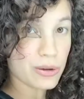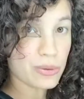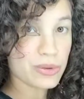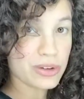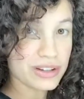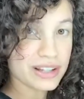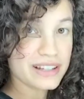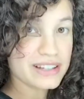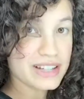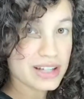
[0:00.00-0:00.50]
it
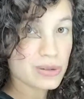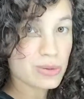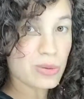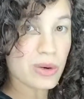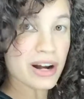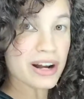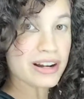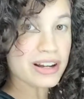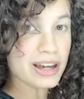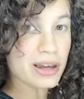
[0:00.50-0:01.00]
really did
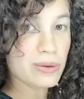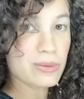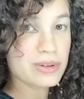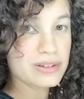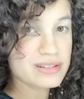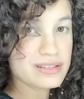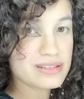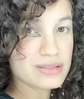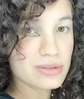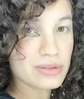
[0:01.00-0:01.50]
work. It
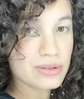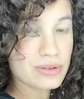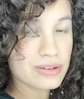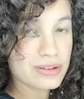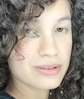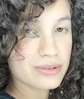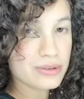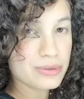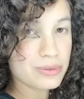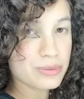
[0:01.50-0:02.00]
was
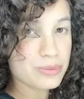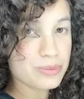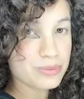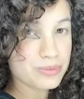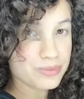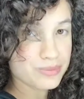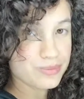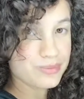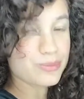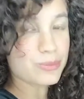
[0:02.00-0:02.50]

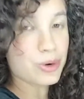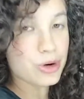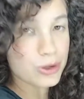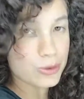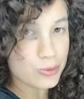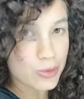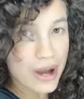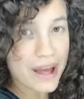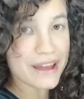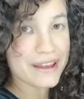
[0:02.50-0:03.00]

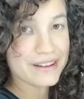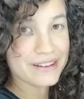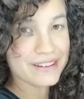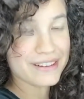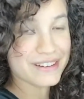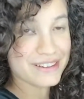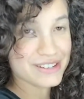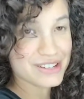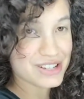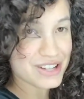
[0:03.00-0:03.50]
more wet in the